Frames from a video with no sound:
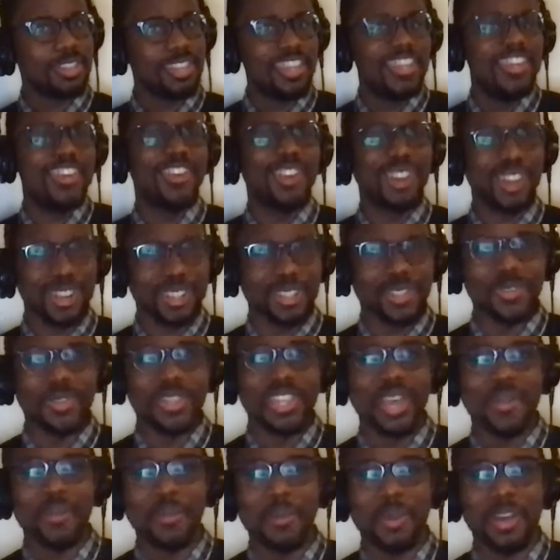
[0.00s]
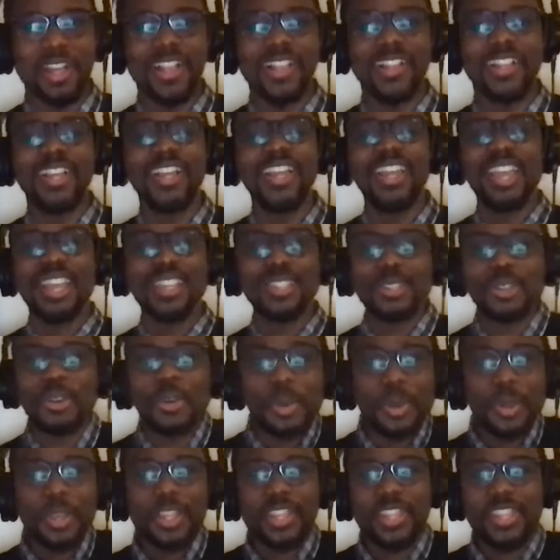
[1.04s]
you gotta do that well. Yeah. And
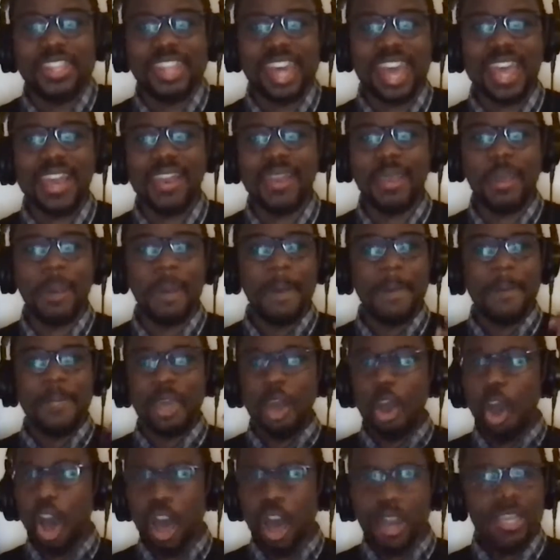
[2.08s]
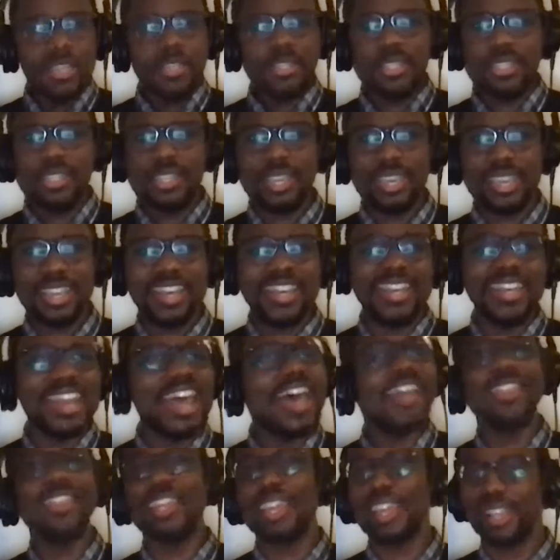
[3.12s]
so that honestly,
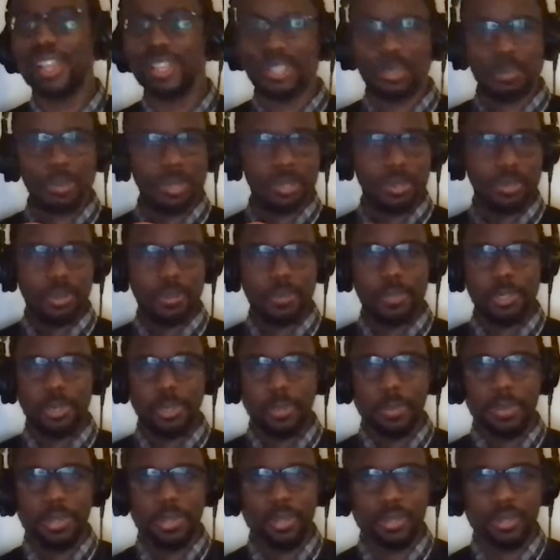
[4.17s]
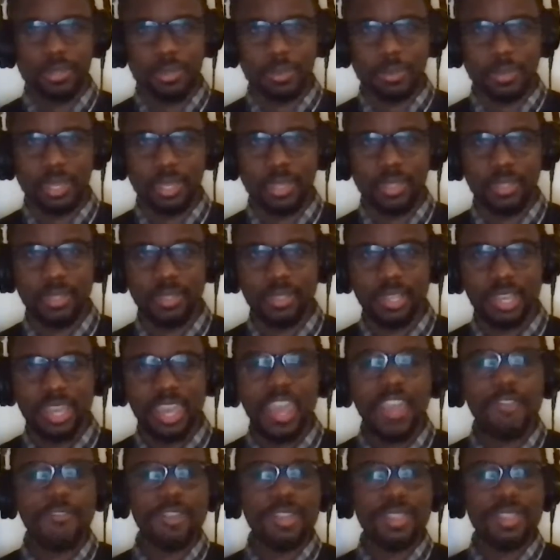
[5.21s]
nothing else about crypto appealed to me.
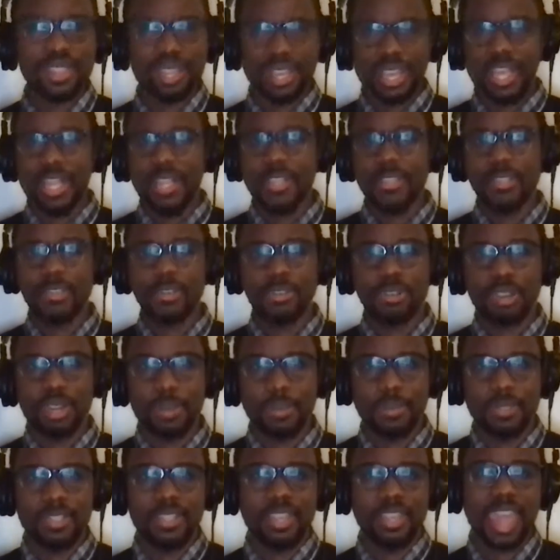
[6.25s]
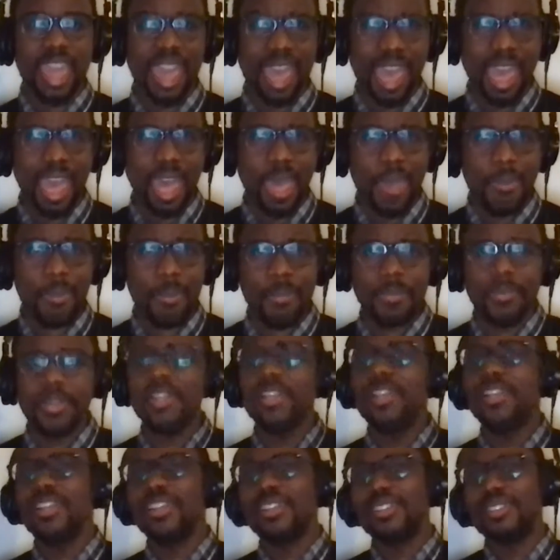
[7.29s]
Everything mm. else screamed scam,
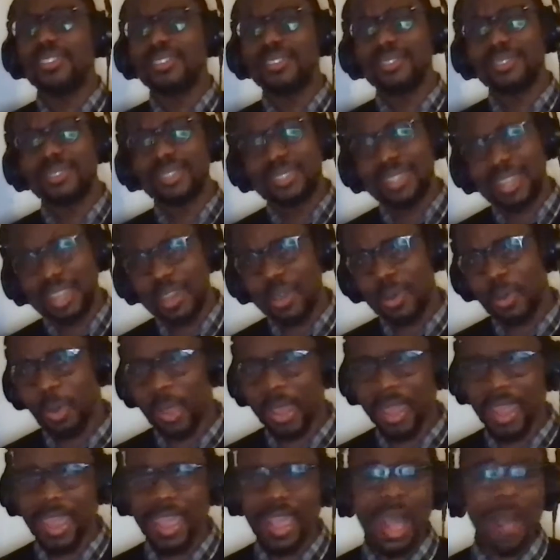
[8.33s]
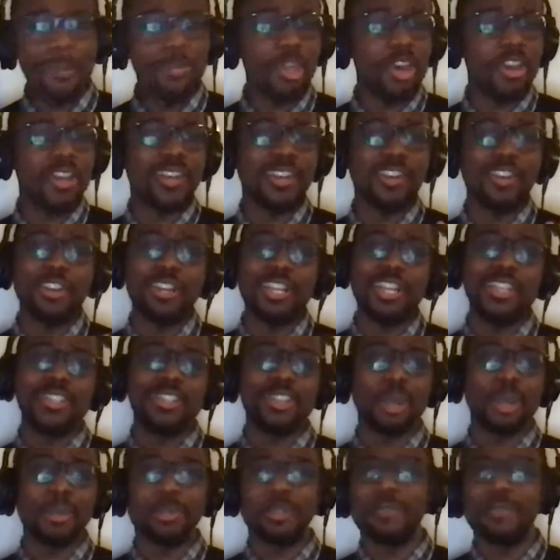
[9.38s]
stay away. I'm not an early
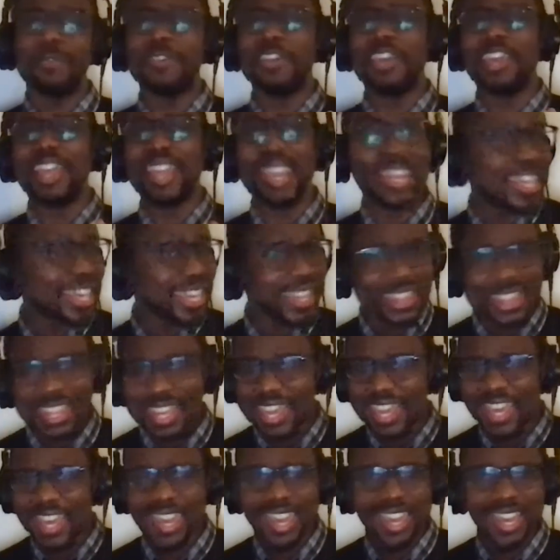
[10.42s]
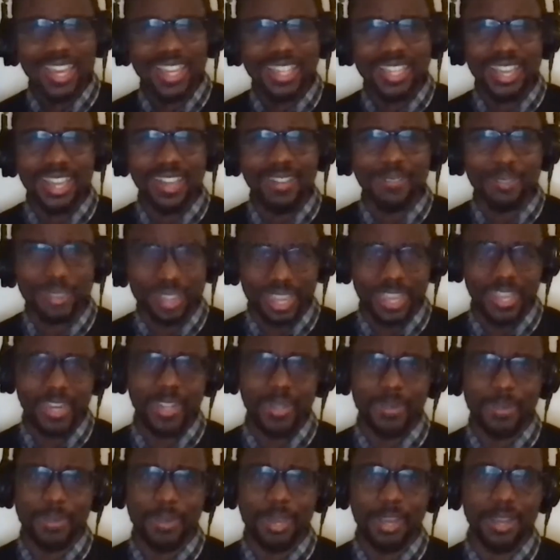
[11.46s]
adopter for anything. Like, forget
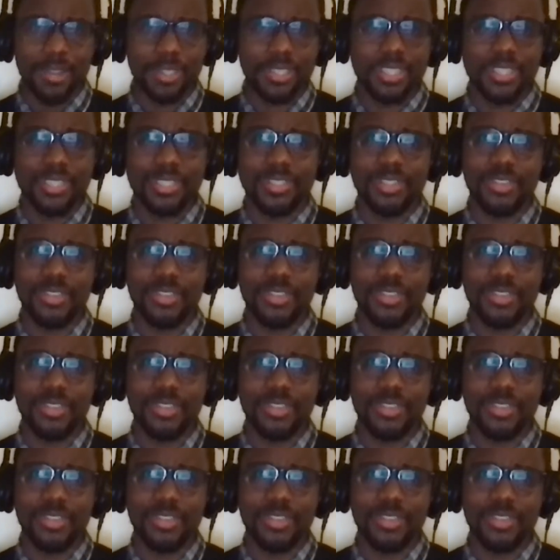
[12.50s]
about it.